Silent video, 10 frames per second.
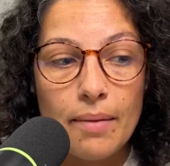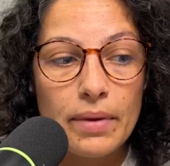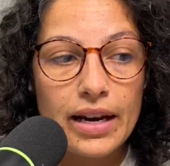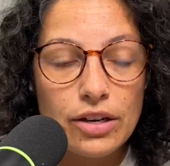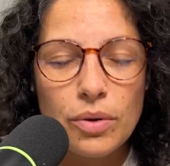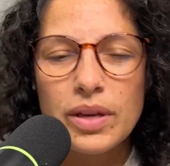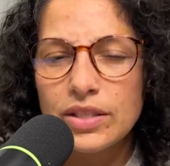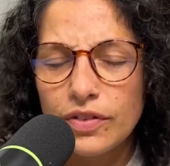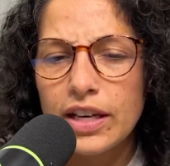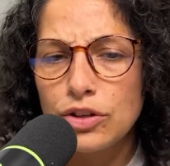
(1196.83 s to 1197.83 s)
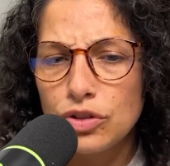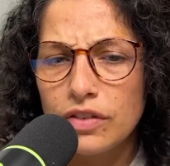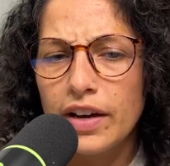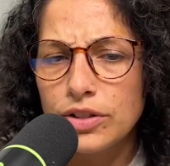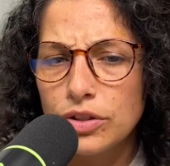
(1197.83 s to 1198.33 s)
And I know he has financial
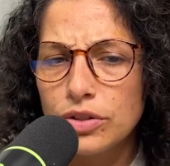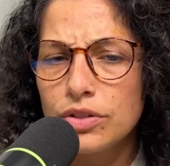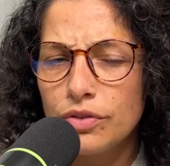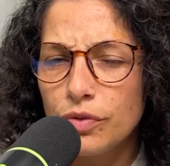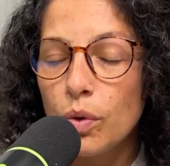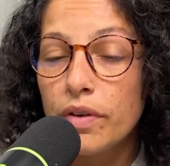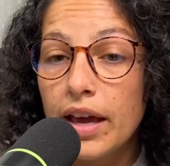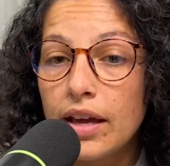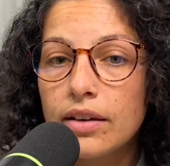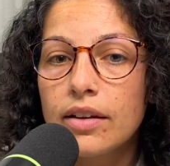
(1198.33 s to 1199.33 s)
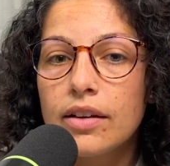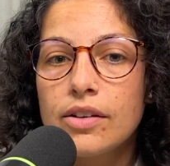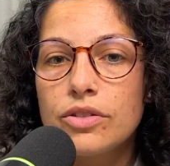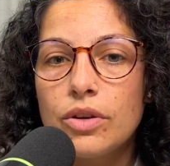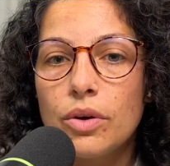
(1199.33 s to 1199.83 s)
advisors for that.
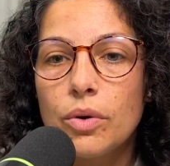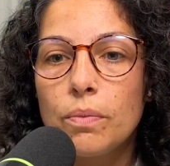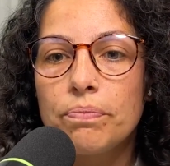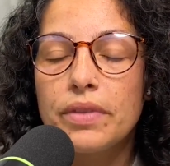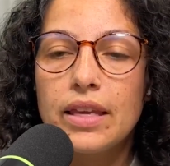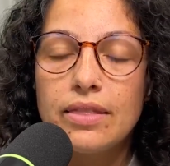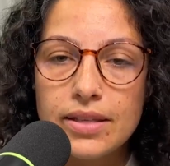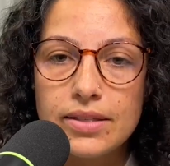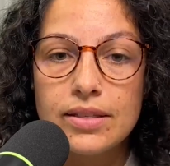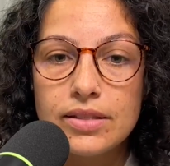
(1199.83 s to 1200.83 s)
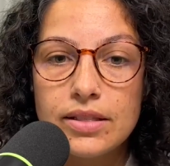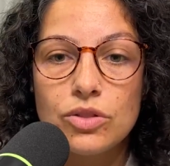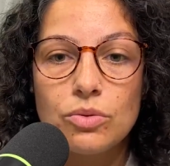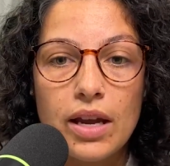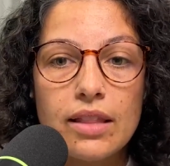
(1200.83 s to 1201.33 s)
So in this
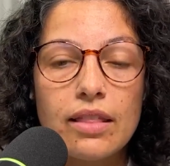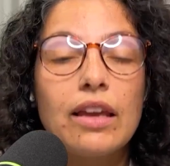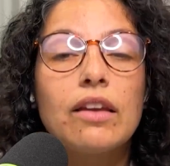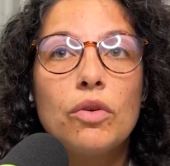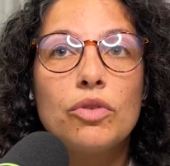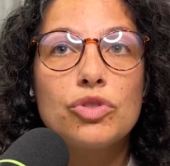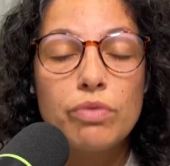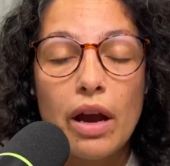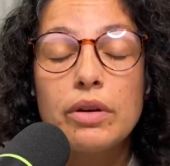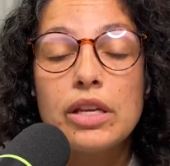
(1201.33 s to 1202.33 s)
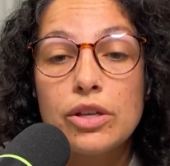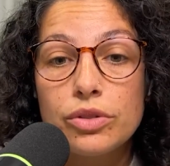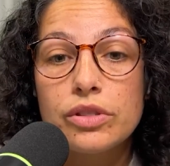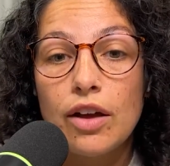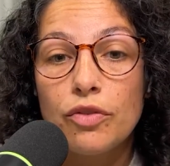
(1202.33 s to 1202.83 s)
instance, right, like surrounding
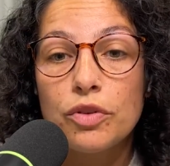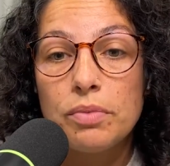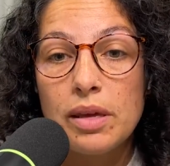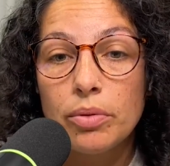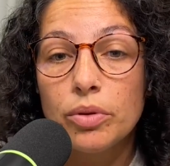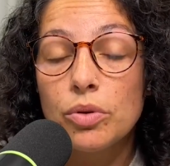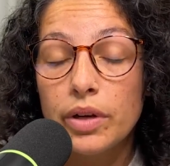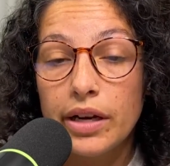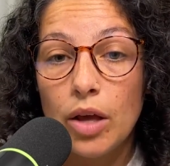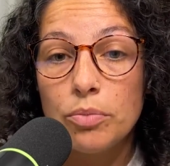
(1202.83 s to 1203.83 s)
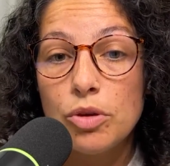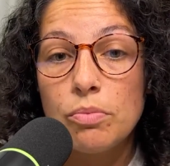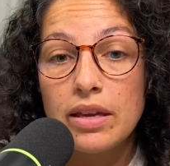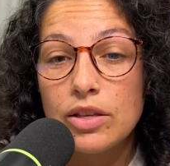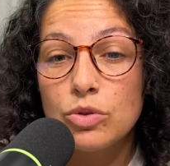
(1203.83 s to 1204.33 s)
yourself with people who can help you
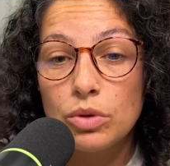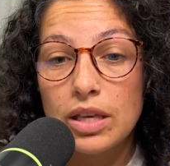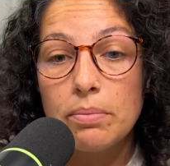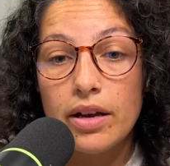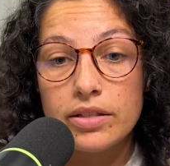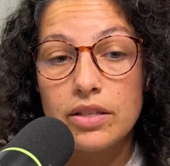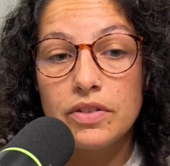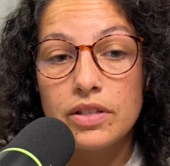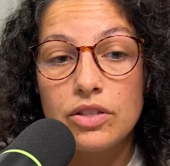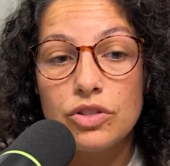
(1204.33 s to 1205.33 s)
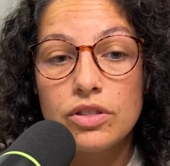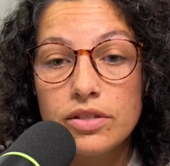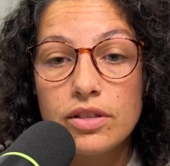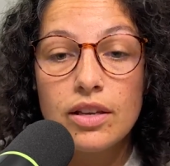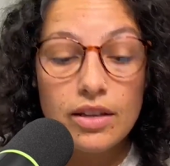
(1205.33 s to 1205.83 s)
these really positive
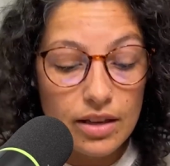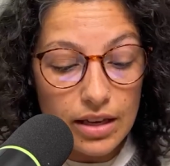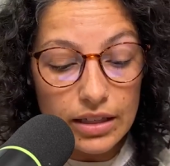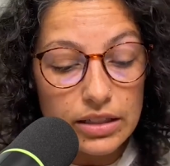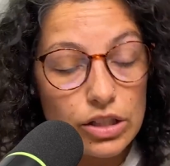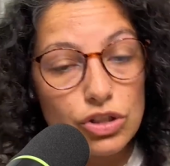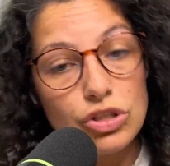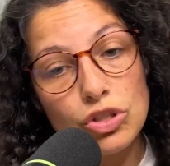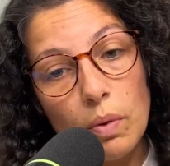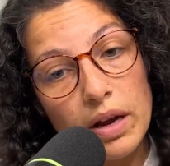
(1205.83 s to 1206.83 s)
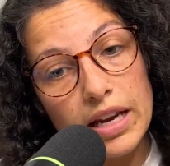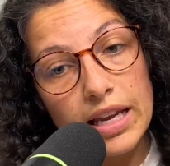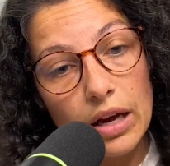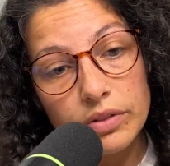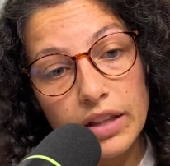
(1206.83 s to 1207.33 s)
decisions, in addition to waiting
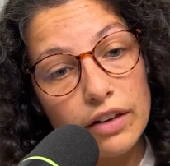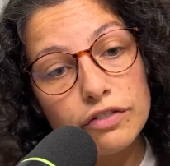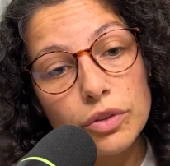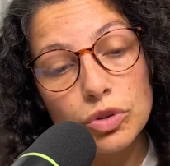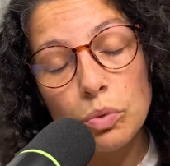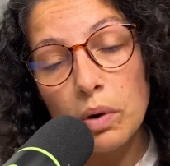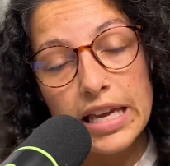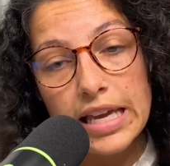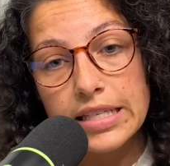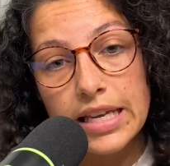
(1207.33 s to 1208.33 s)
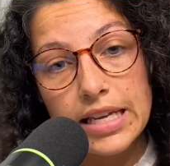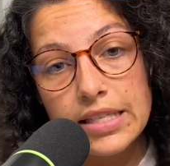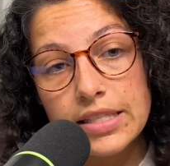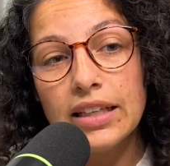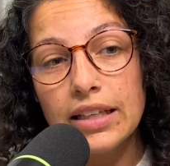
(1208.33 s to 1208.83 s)
out that full 28
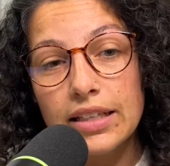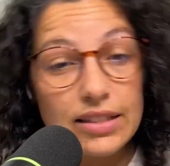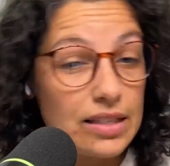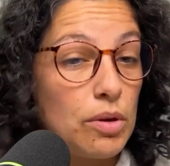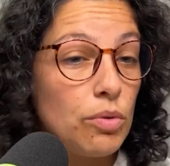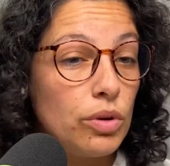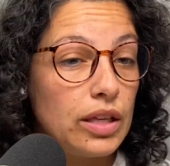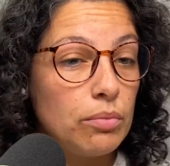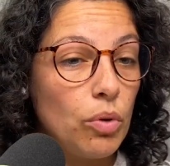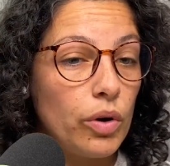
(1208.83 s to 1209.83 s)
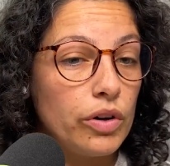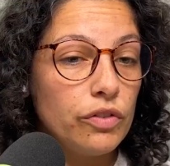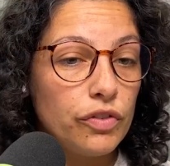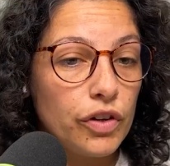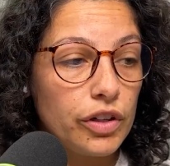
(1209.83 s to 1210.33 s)
days, is going to be really important
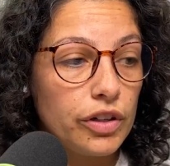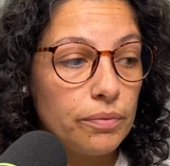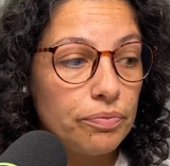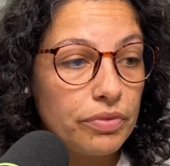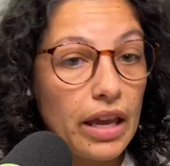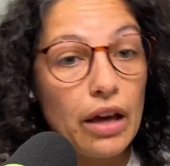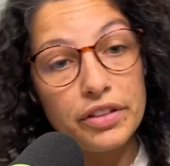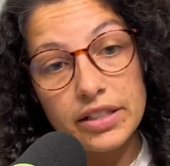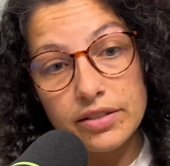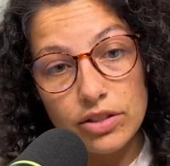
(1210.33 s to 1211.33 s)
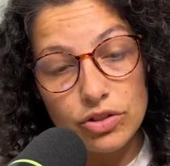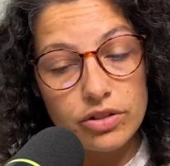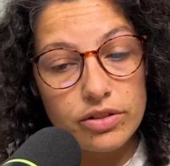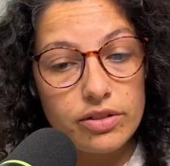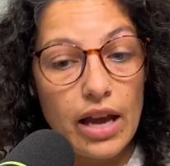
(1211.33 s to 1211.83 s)
for healthy
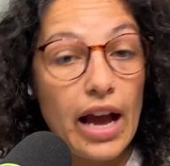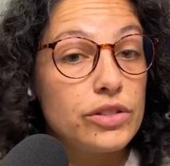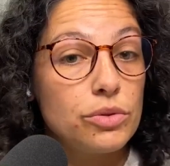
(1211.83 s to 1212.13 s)
decisions as a